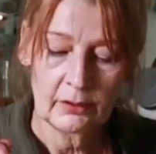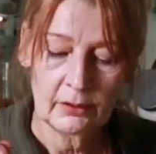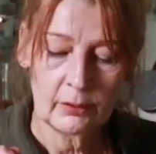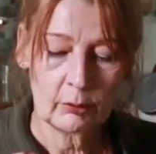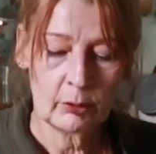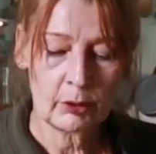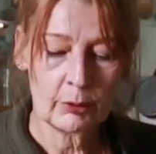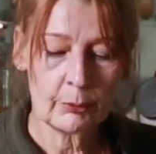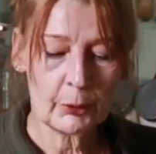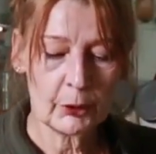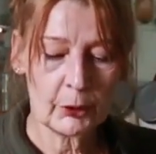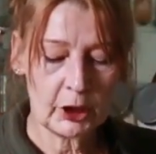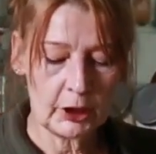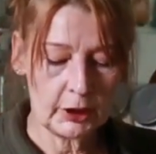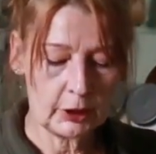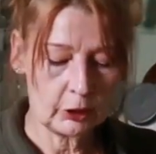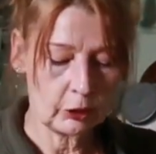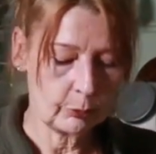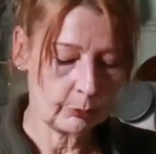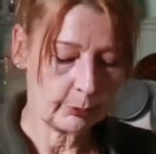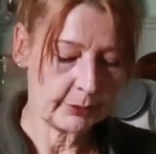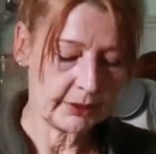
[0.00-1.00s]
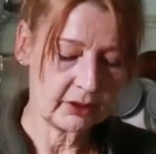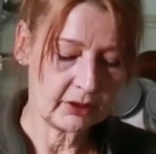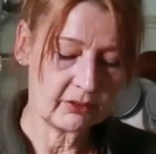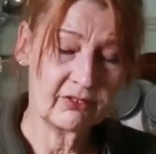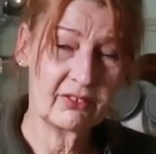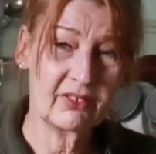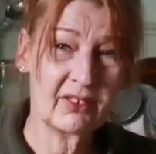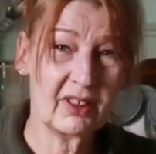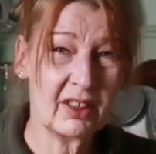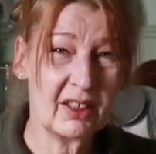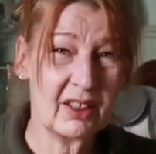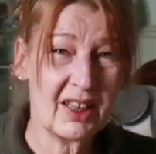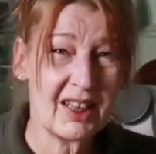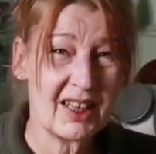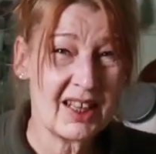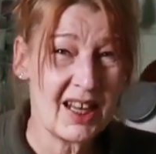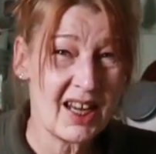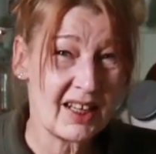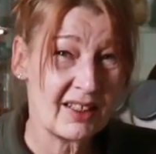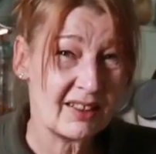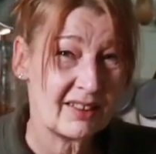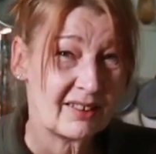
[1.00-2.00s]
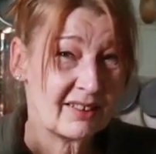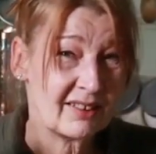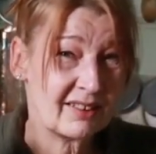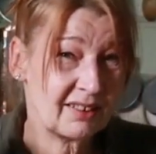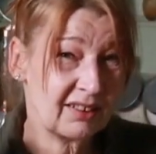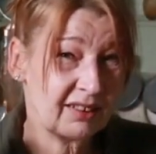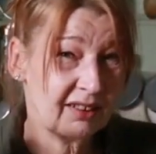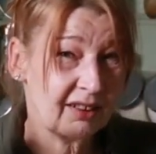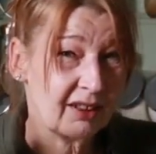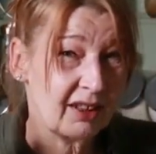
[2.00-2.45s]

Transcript: I'm going to put a little bit of less